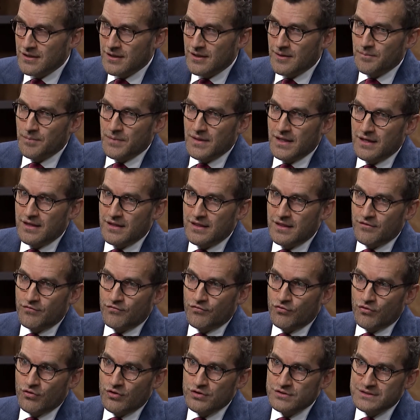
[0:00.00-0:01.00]
Okay. Uh, the
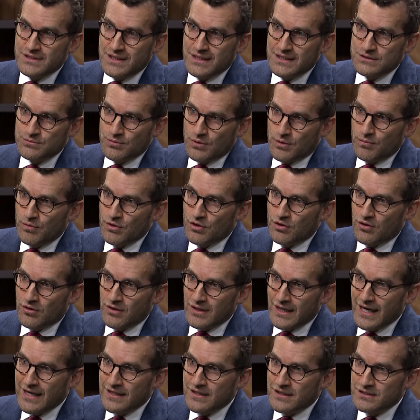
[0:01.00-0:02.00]
first is what we
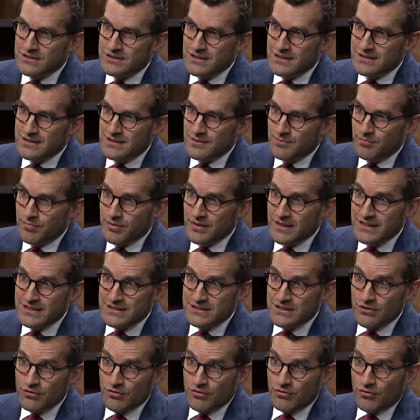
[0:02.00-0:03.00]
call energy
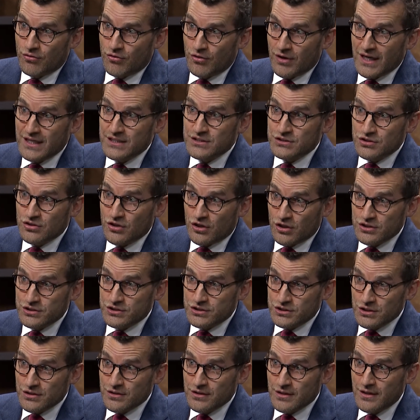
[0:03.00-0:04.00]
depletion or
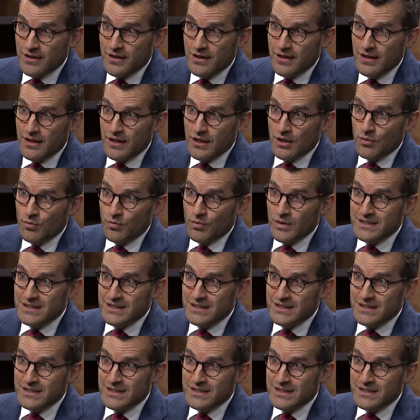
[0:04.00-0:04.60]
exhaustion, right.